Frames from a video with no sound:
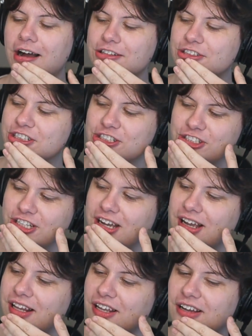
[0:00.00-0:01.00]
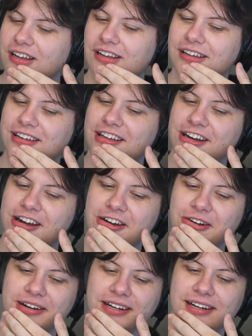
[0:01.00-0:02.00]
Just the, you
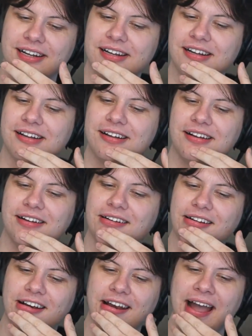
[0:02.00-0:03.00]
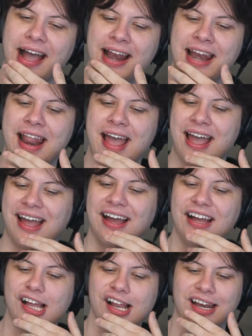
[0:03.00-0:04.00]
know, la la
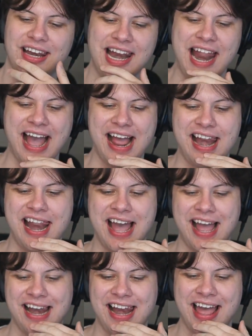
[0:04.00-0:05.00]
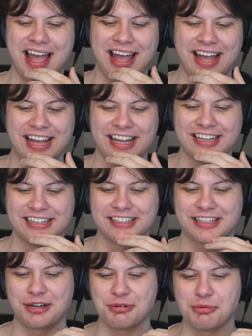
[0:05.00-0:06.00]
la la la.
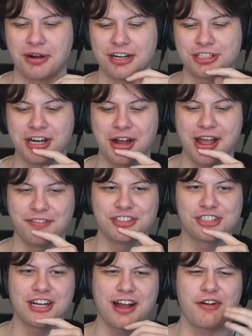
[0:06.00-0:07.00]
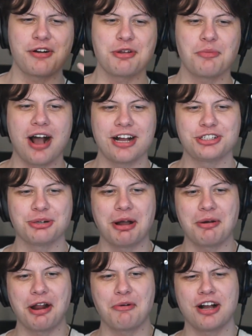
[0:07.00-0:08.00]
Can we watch? No, I haven't seen it. I've already watched it. Why
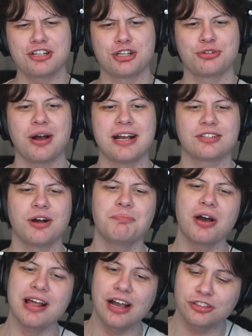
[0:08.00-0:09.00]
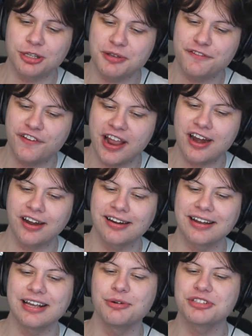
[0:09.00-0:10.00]
would I watch it twice? But to be fair,
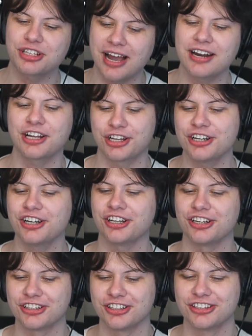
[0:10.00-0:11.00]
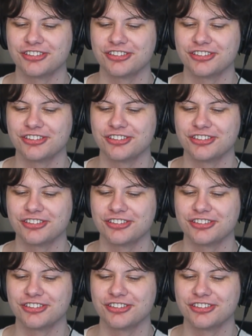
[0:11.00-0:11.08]
it was kind of good.